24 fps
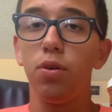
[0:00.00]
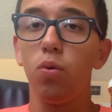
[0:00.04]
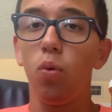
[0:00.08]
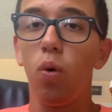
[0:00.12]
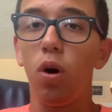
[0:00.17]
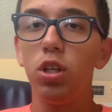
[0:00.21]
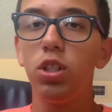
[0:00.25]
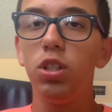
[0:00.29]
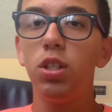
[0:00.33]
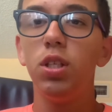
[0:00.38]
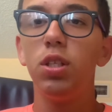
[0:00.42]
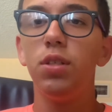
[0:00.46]

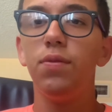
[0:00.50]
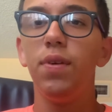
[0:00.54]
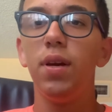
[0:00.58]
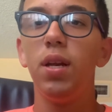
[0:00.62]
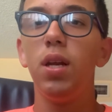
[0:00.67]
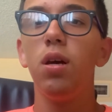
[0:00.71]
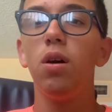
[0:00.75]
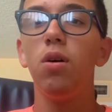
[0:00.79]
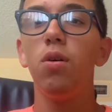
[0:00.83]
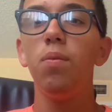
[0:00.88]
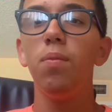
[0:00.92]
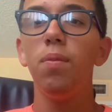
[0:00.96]
watching this
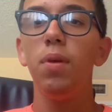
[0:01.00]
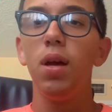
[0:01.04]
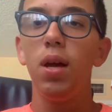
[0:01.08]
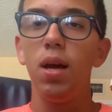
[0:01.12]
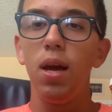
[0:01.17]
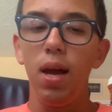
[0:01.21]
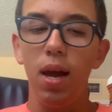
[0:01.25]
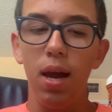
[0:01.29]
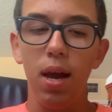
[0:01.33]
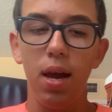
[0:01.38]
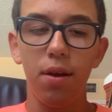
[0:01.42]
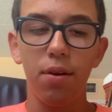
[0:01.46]
video,
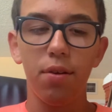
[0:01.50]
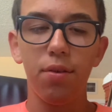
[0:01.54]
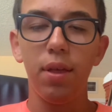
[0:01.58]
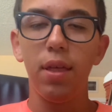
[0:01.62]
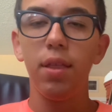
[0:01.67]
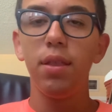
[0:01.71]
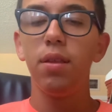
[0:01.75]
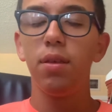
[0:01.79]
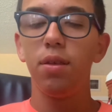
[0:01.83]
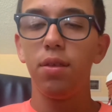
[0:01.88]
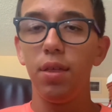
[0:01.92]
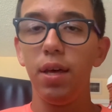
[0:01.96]
and
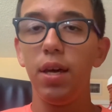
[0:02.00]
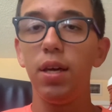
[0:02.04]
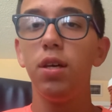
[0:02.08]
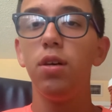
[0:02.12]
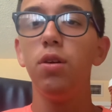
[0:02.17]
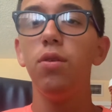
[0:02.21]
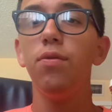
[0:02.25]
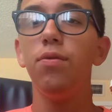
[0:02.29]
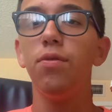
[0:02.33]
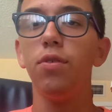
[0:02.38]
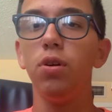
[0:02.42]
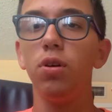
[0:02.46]
th thank
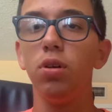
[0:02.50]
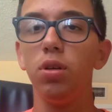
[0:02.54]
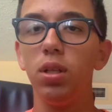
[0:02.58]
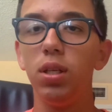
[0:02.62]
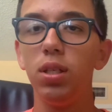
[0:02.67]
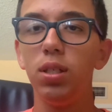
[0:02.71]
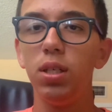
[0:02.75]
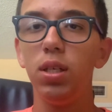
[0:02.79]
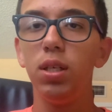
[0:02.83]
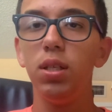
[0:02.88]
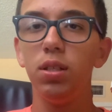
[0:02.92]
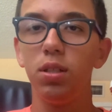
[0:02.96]
you for
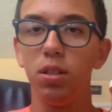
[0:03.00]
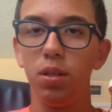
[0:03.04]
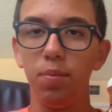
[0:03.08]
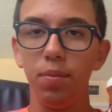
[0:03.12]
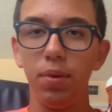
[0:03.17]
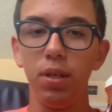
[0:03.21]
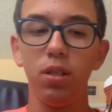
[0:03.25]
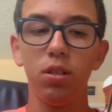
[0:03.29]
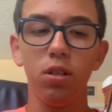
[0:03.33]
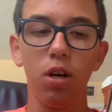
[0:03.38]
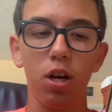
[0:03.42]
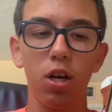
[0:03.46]
listening to
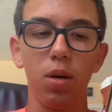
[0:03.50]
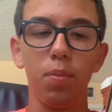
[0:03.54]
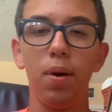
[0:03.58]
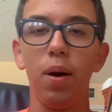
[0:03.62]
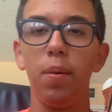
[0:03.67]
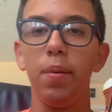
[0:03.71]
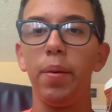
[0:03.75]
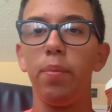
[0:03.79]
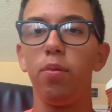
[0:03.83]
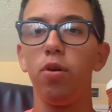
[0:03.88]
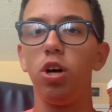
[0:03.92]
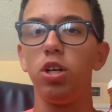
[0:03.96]
me talk about
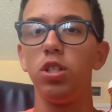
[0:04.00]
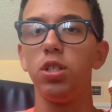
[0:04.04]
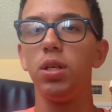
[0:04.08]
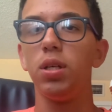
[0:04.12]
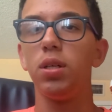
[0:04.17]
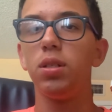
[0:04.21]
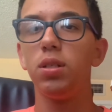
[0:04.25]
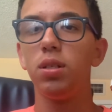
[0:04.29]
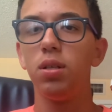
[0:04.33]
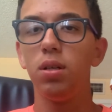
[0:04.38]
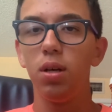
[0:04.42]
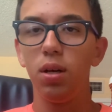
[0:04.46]
my
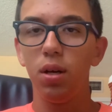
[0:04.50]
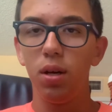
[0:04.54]
project.